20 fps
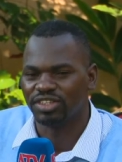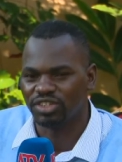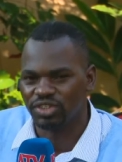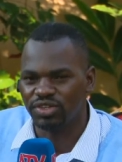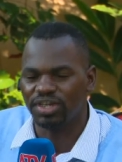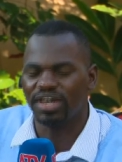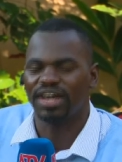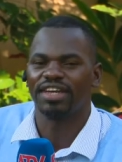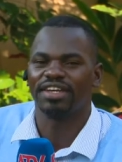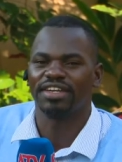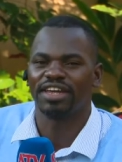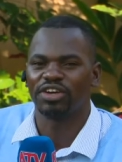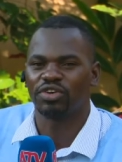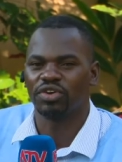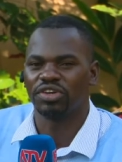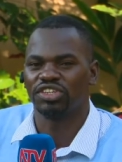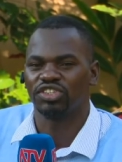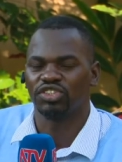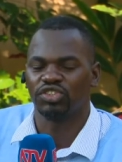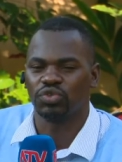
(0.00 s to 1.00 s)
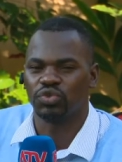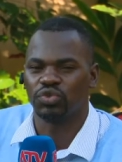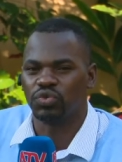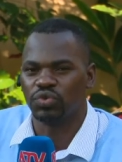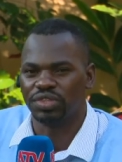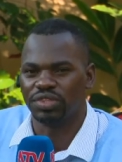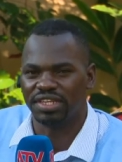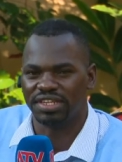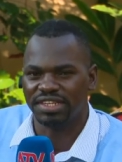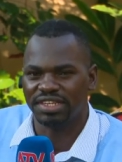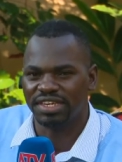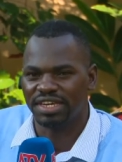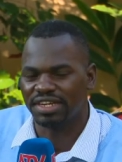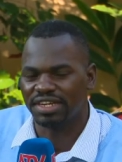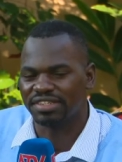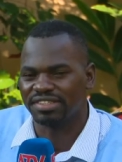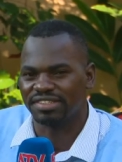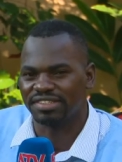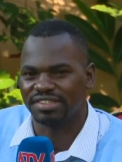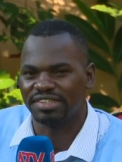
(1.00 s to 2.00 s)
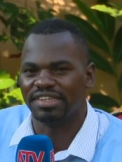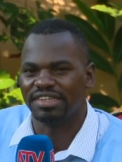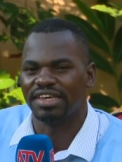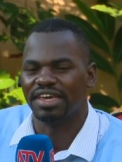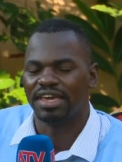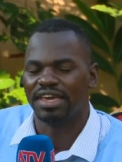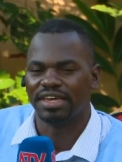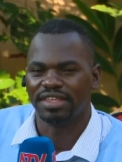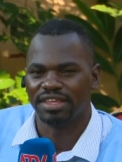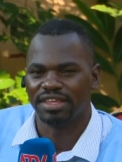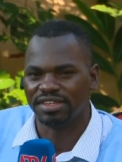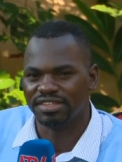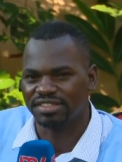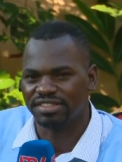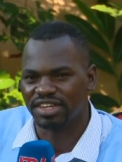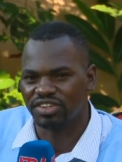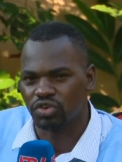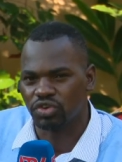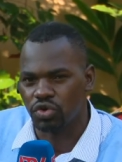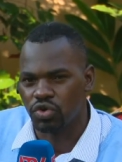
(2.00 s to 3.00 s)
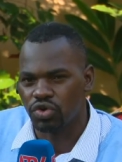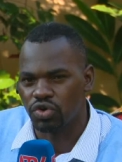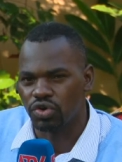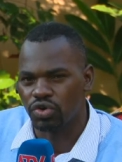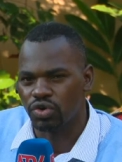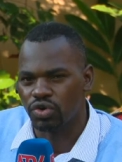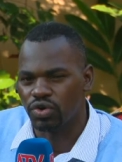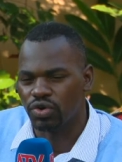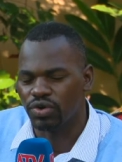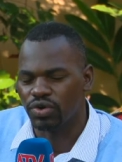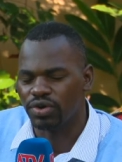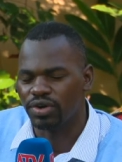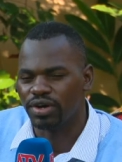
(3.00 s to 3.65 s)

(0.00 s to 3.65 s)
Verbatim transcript: Uganda going to the D R C, the Eastern Congo.